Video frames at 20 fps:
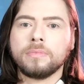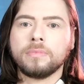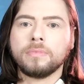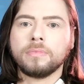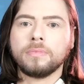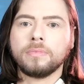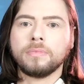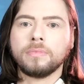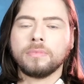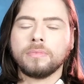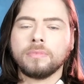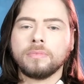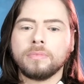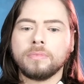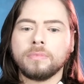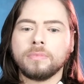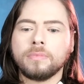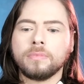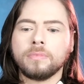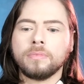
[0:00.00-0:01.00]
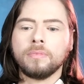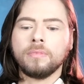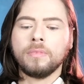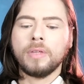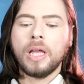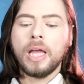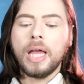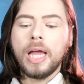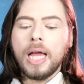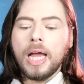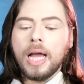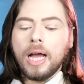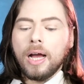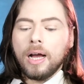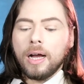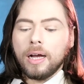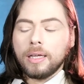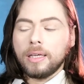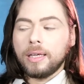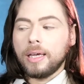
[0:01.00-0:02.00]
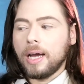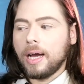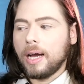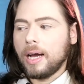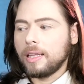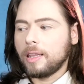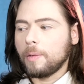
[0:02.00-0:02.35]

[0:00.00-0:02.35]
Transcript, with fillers: British values. Yeah,